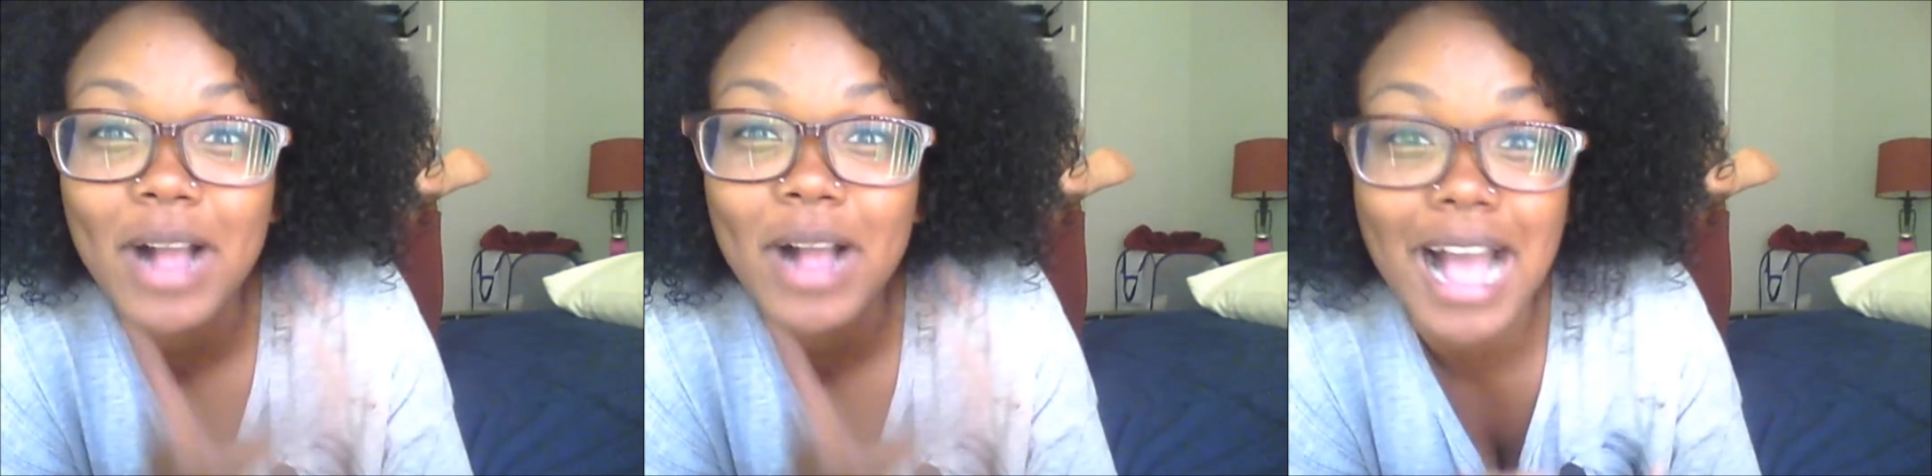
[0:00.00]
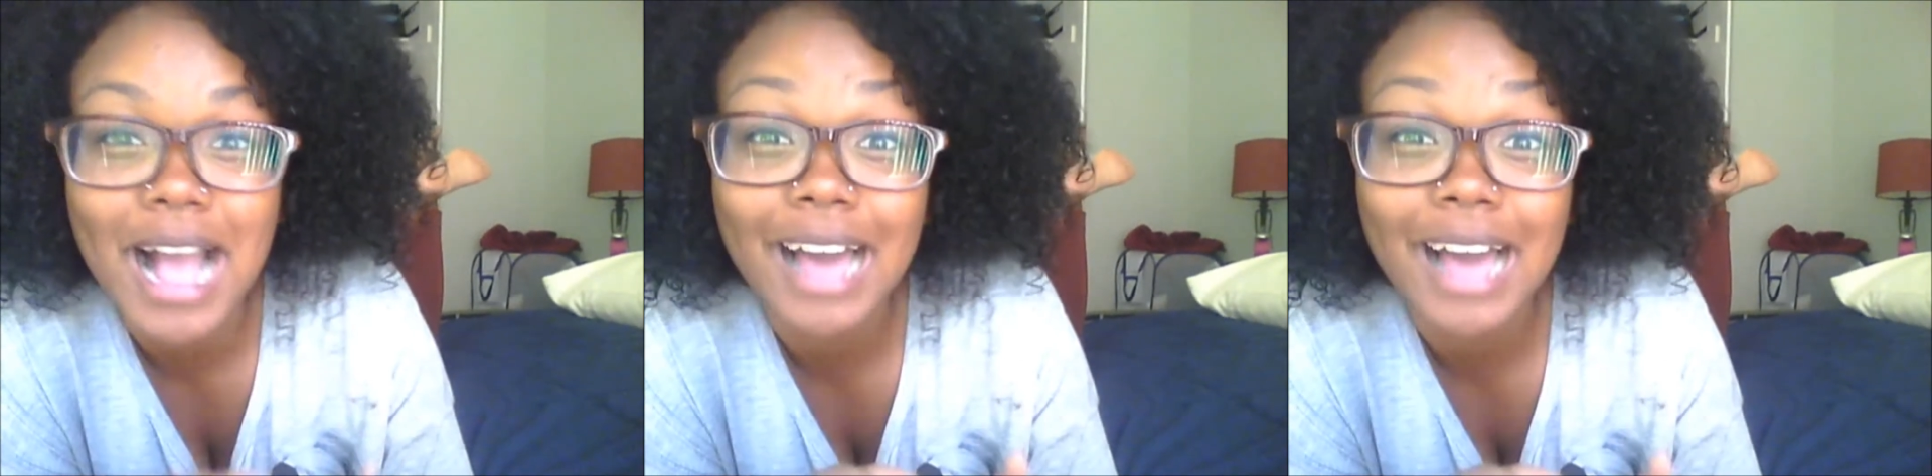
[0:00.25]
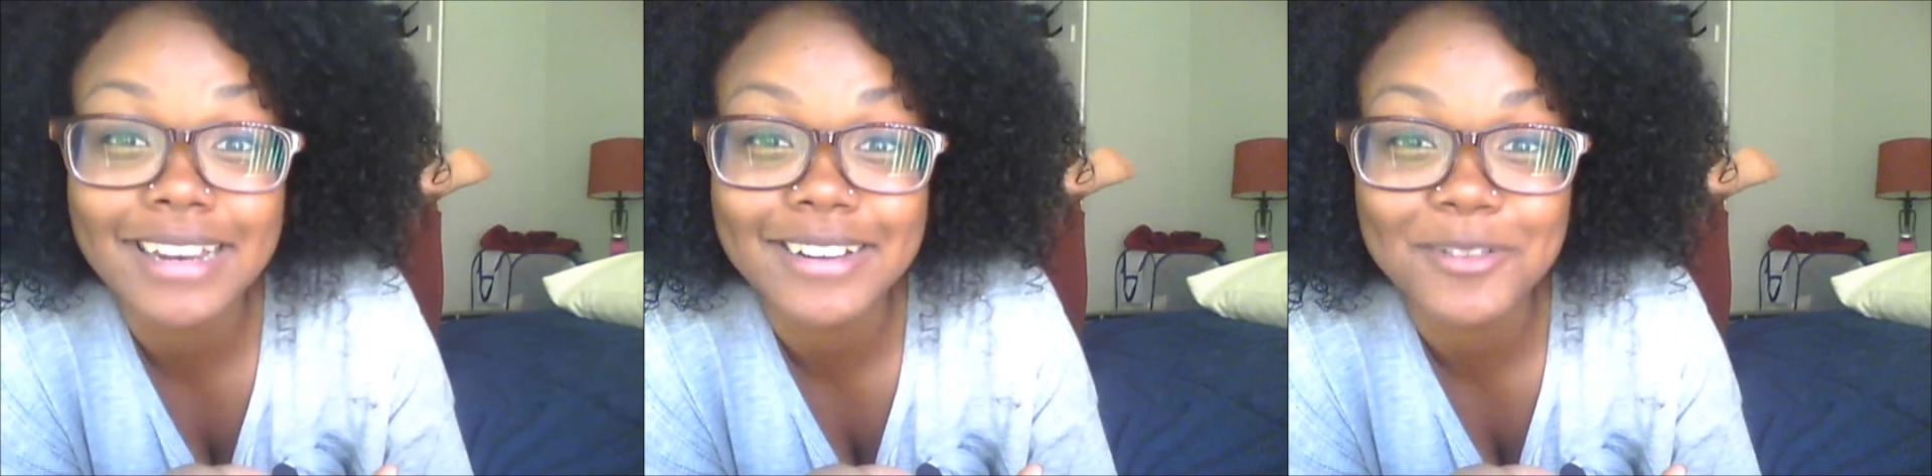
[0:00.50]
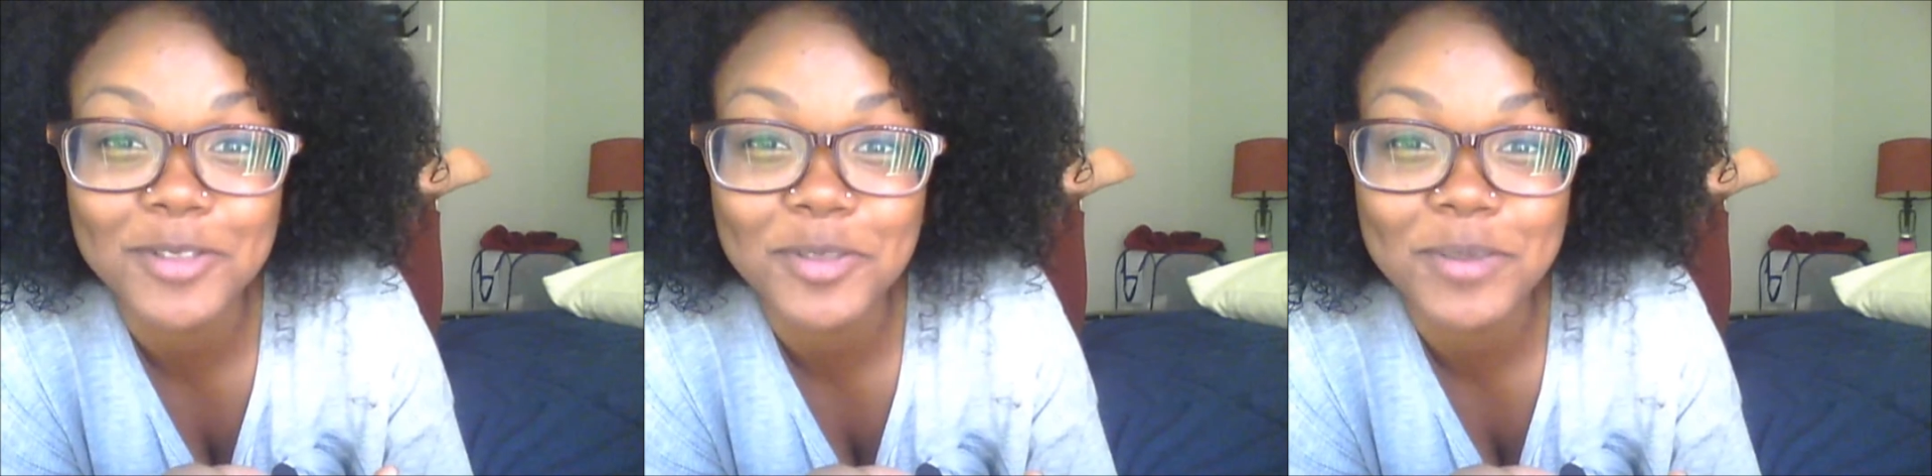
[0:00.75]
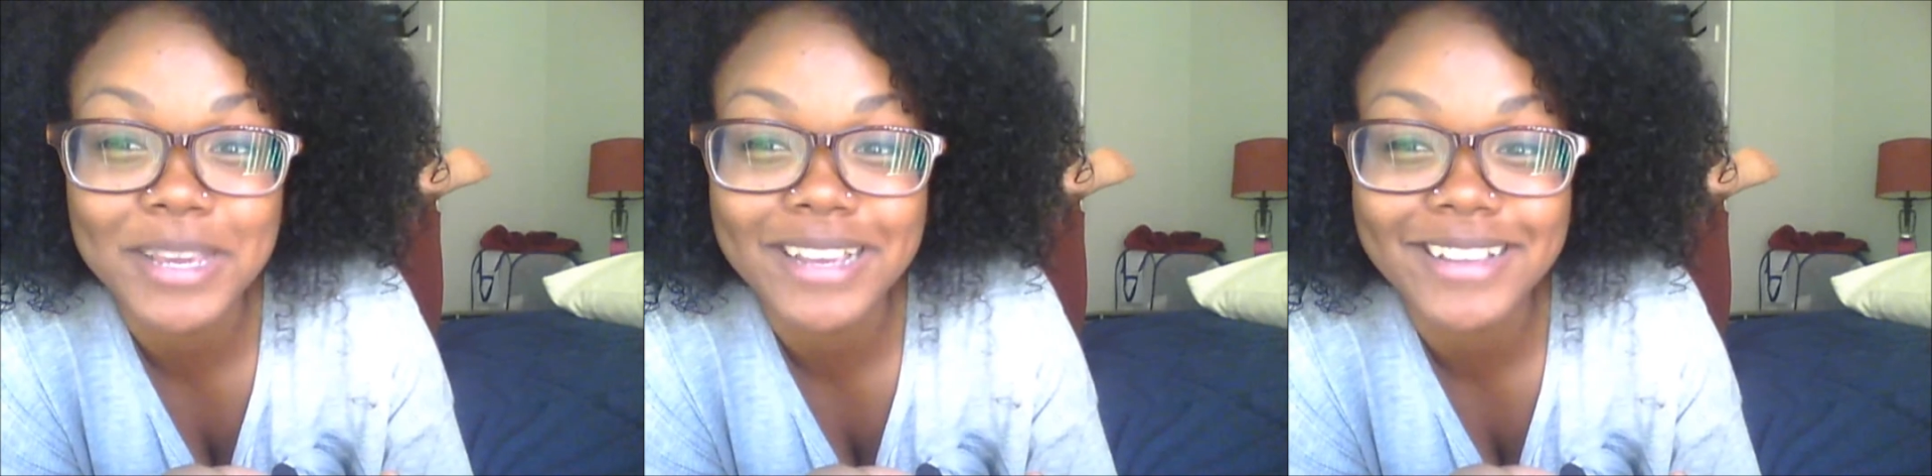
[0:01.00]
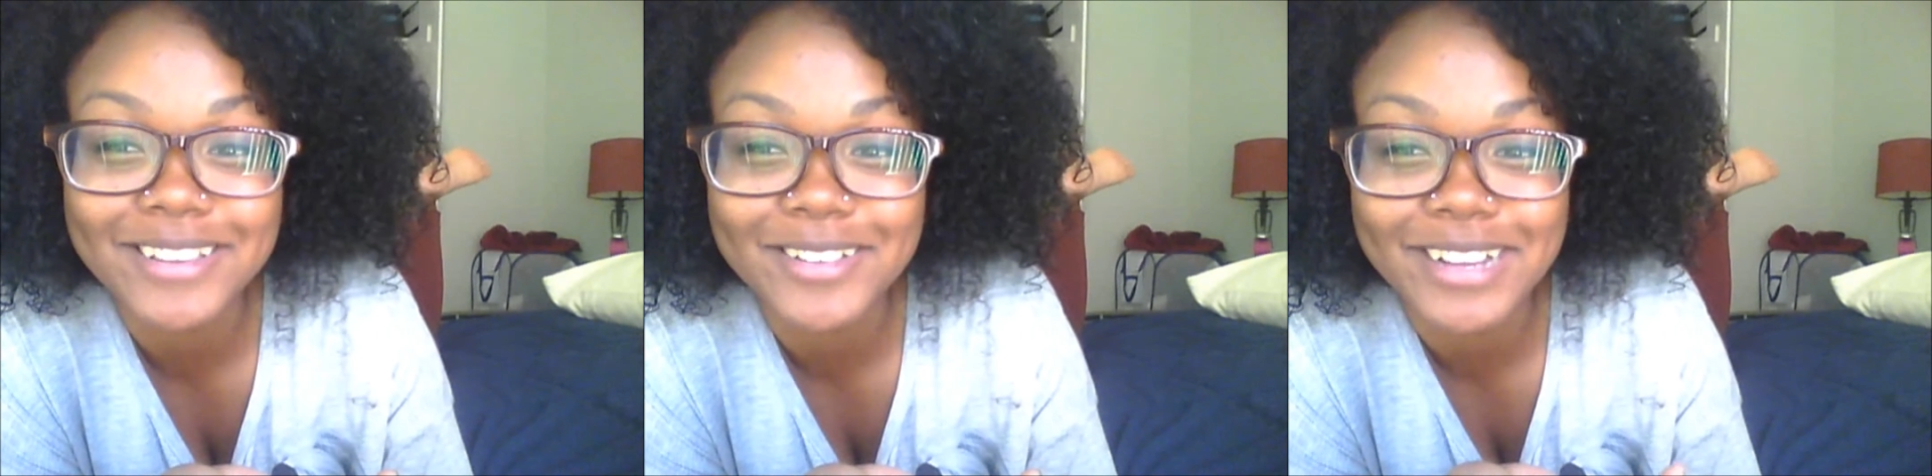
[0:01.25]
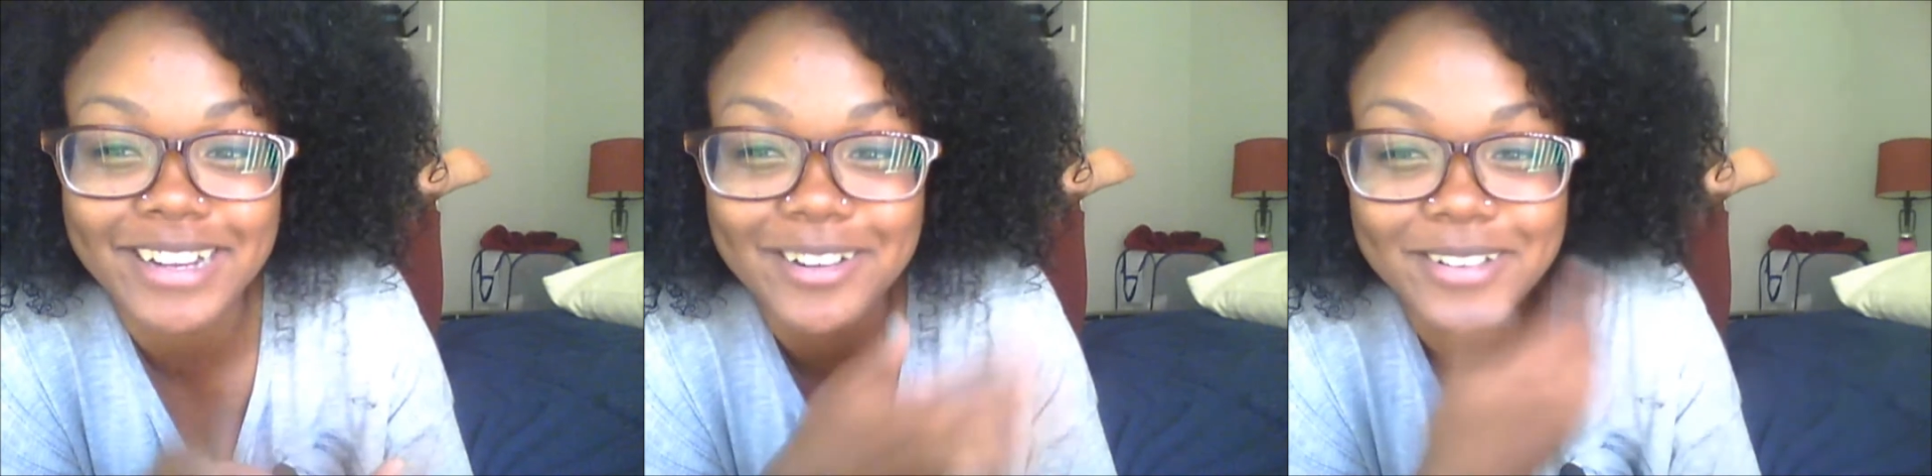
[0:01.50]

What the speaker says: I had with me, so that